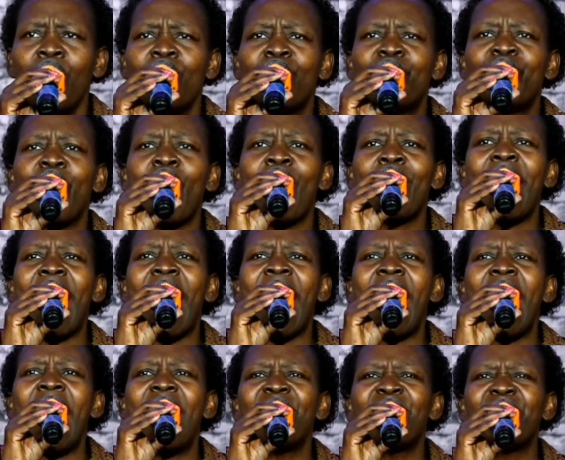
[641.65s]
for I
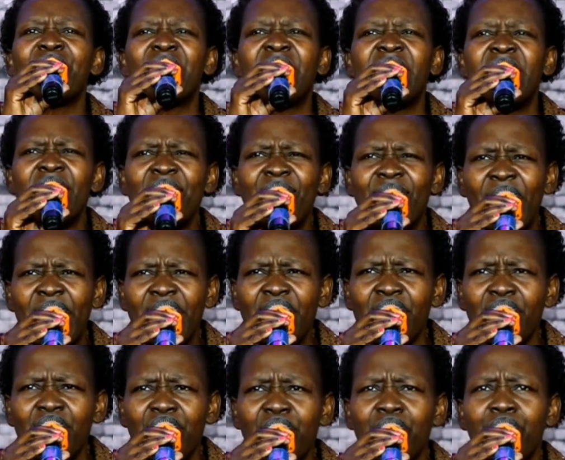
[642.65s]
have given
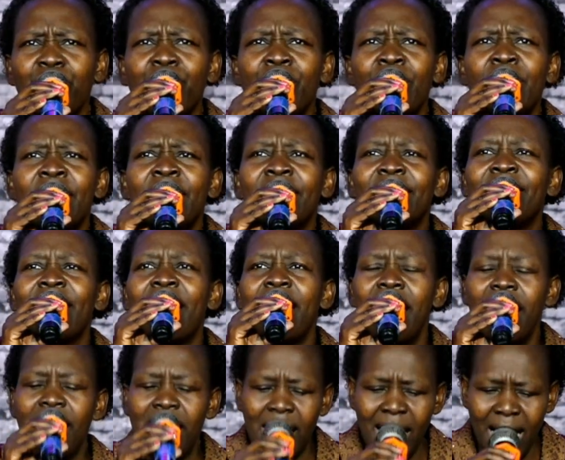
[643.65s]
you the
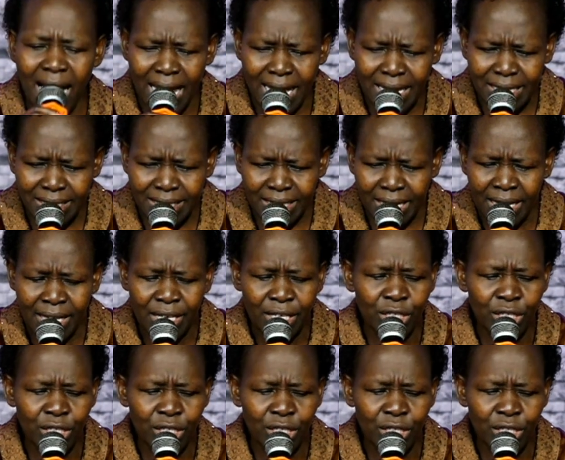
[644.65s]
land